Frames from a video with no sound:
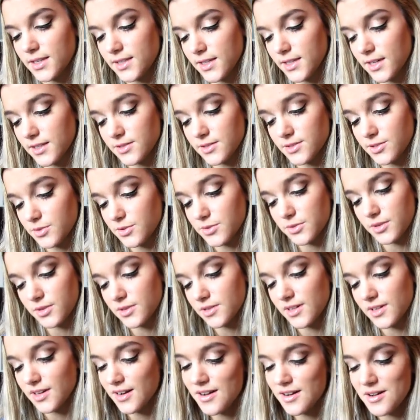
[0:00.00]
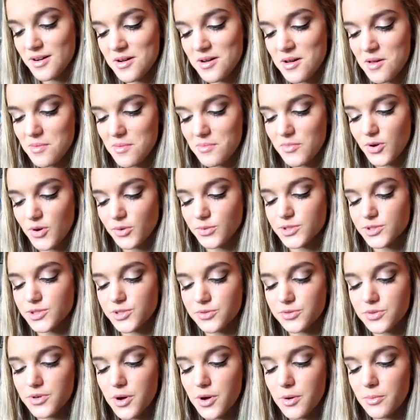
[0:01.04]
yeah, it's so good. Um, would
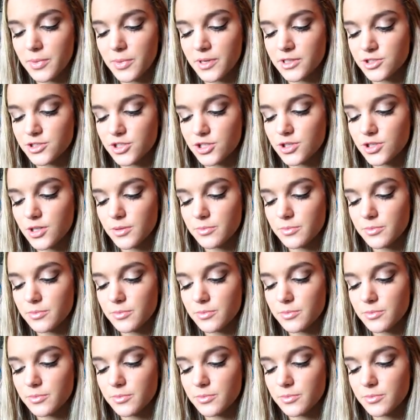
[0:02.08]
you go bungee